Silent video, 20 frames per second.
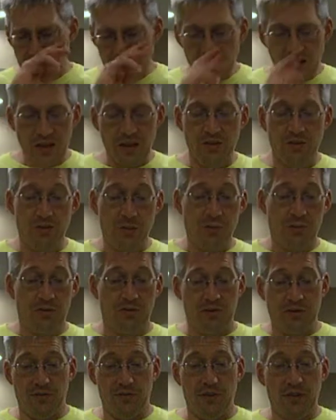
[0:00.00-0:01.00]
And some of the
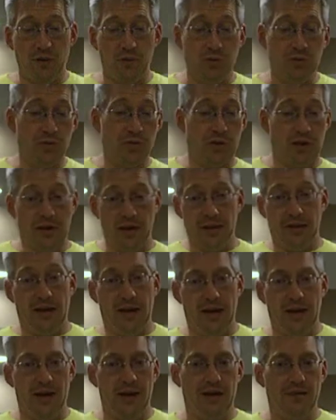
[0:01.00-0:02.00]
stuff, like when you cut it in
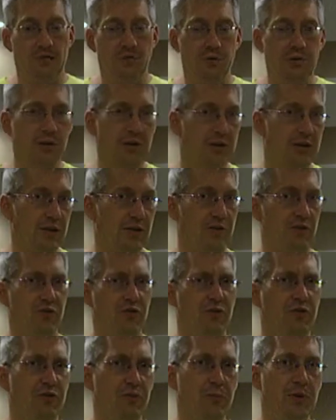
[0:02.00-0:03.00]
half, when you get down to
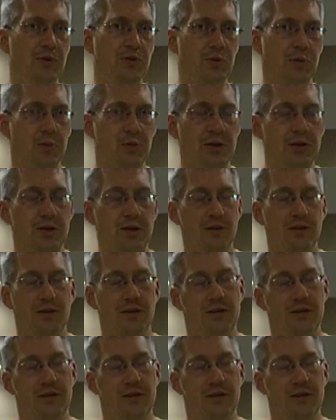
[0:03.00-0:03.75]
60 beats per minute,